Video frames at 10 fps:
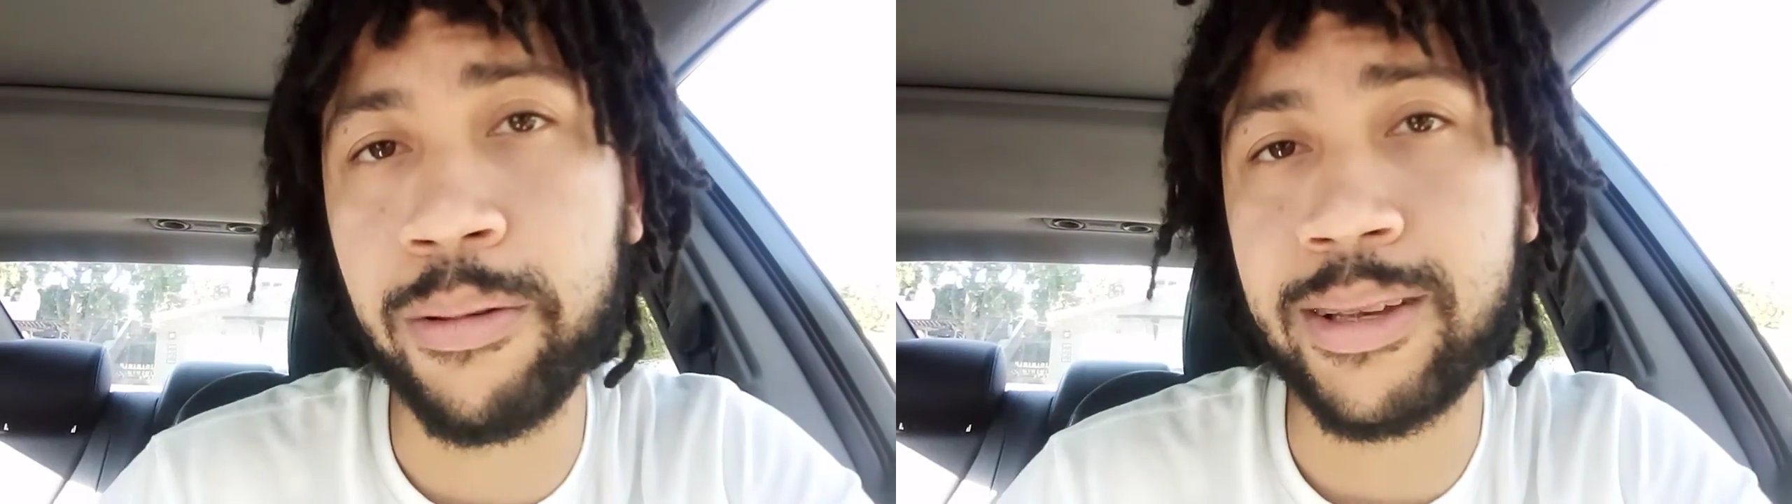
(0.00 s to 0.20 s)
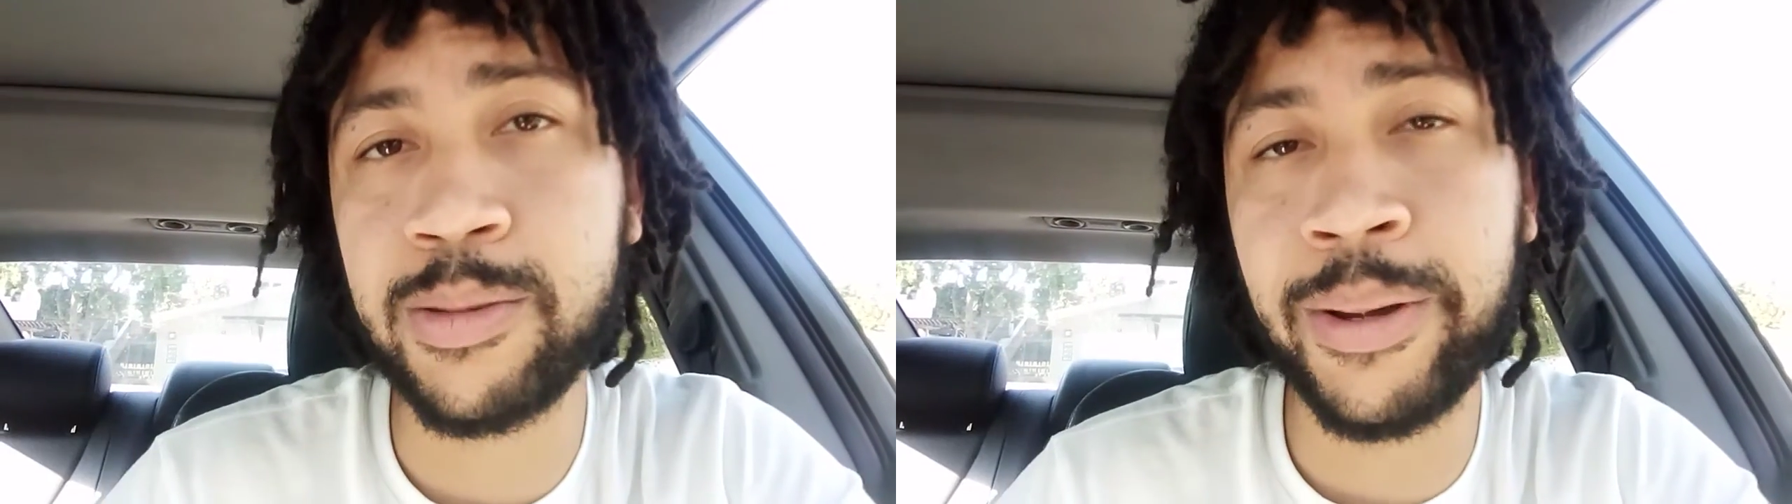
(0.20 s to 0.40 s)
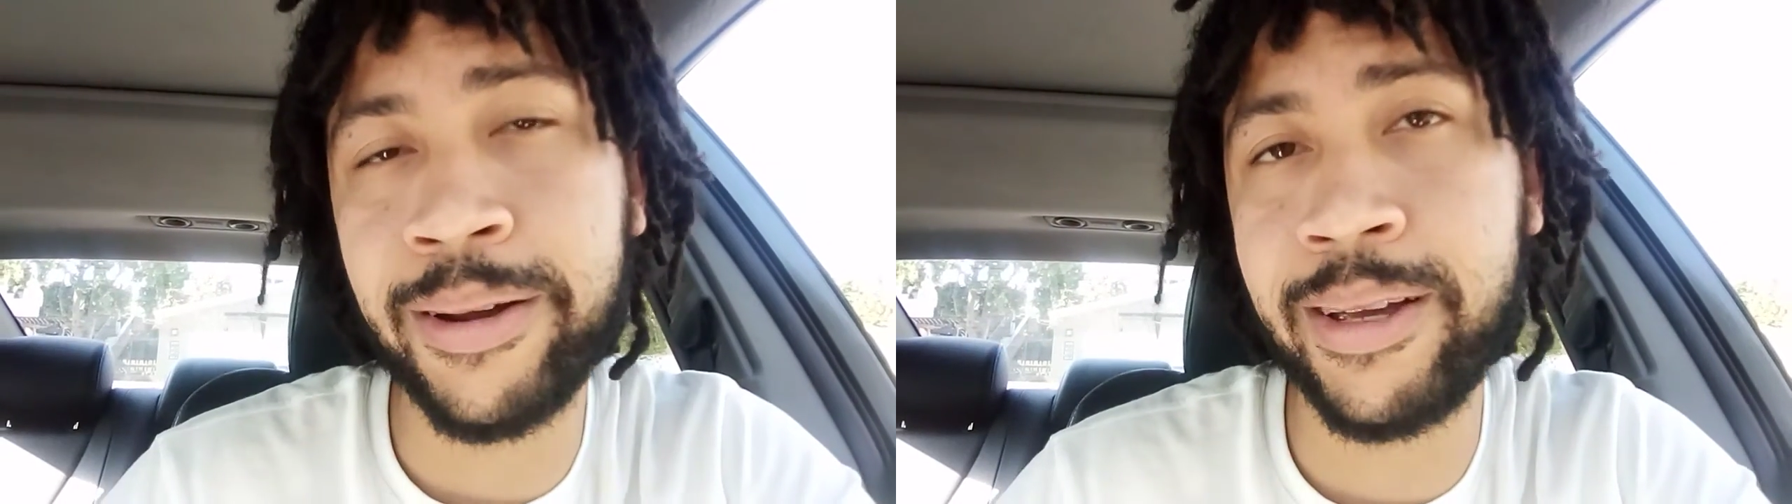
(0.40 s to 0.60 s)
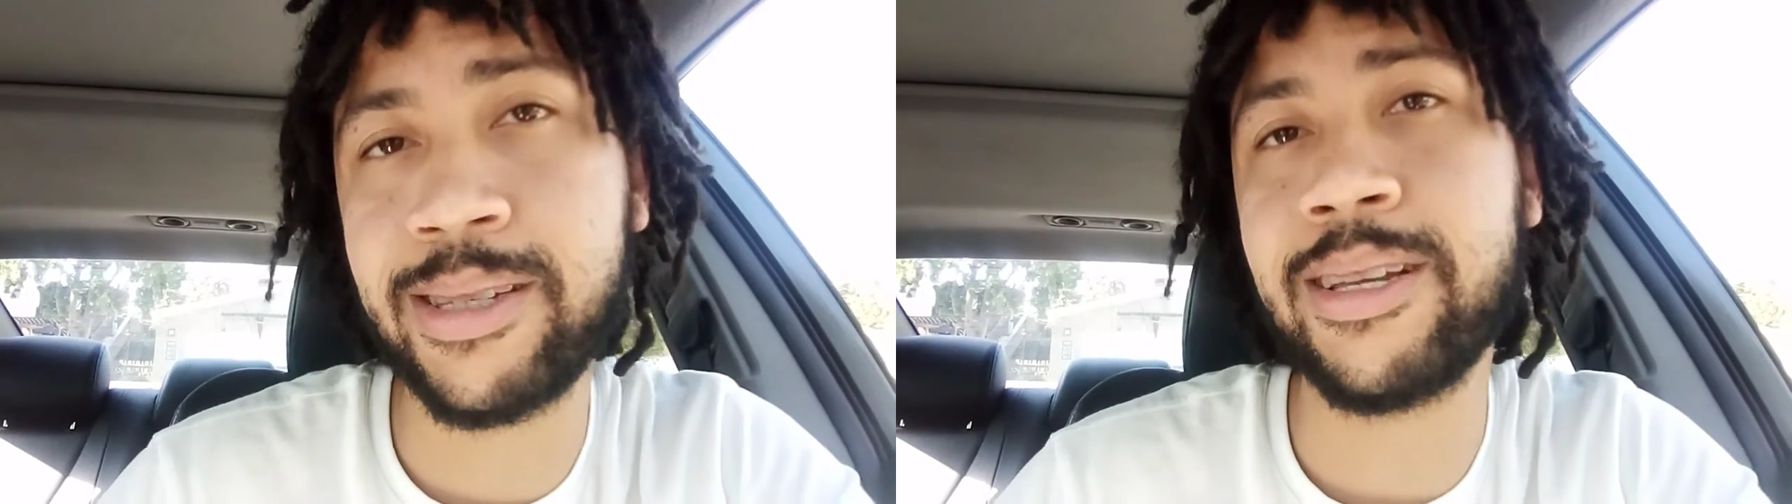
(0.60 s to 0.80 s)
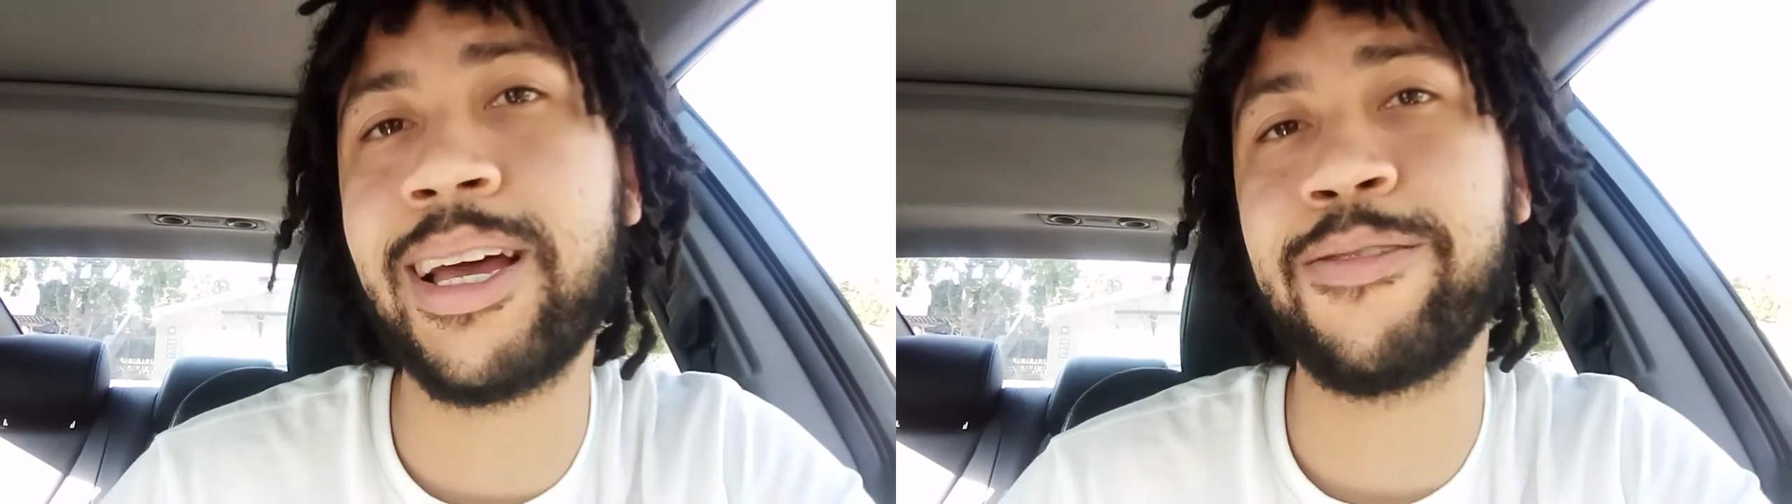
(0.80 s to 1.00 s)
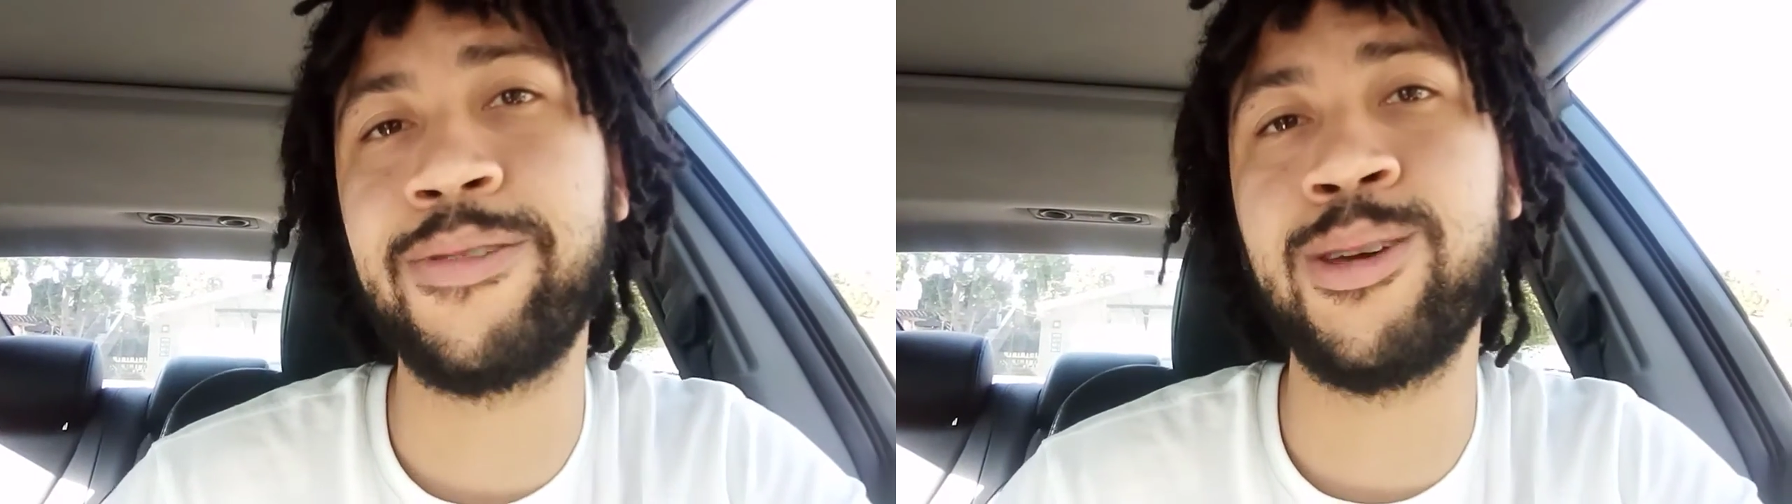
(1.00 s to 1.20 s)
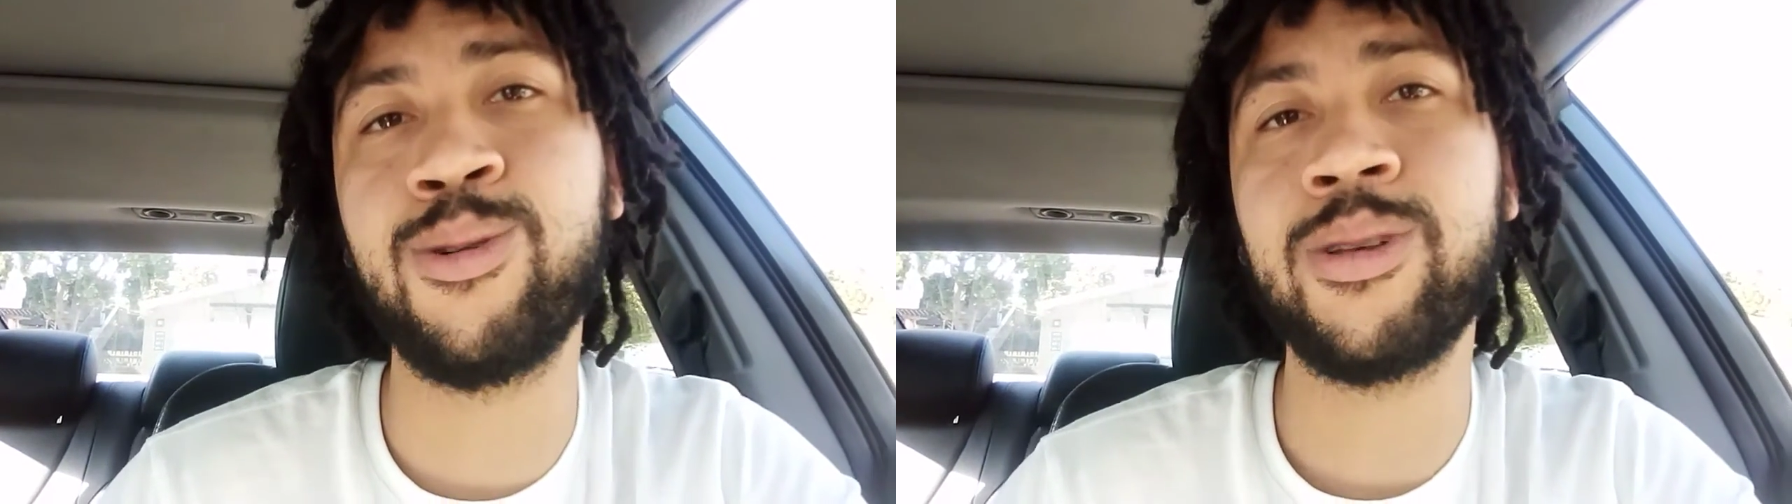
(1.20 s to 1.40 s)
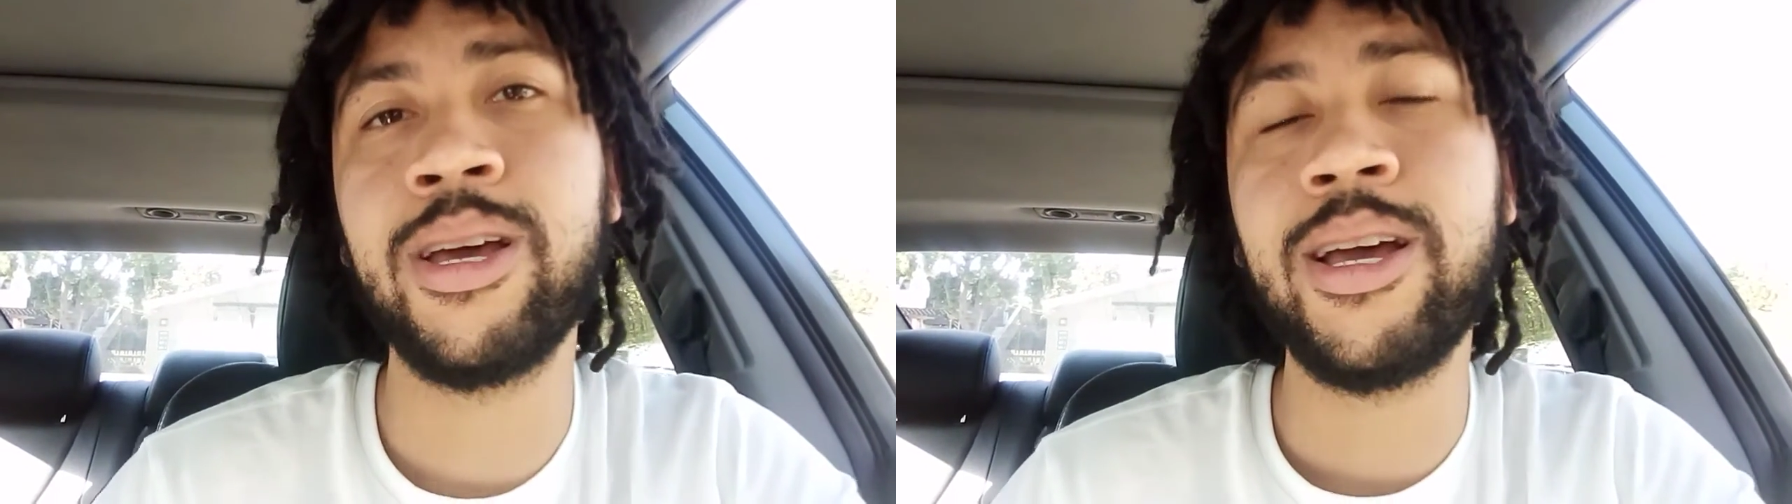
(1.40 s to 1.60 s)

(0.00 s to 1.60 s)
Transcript: experienced in that field,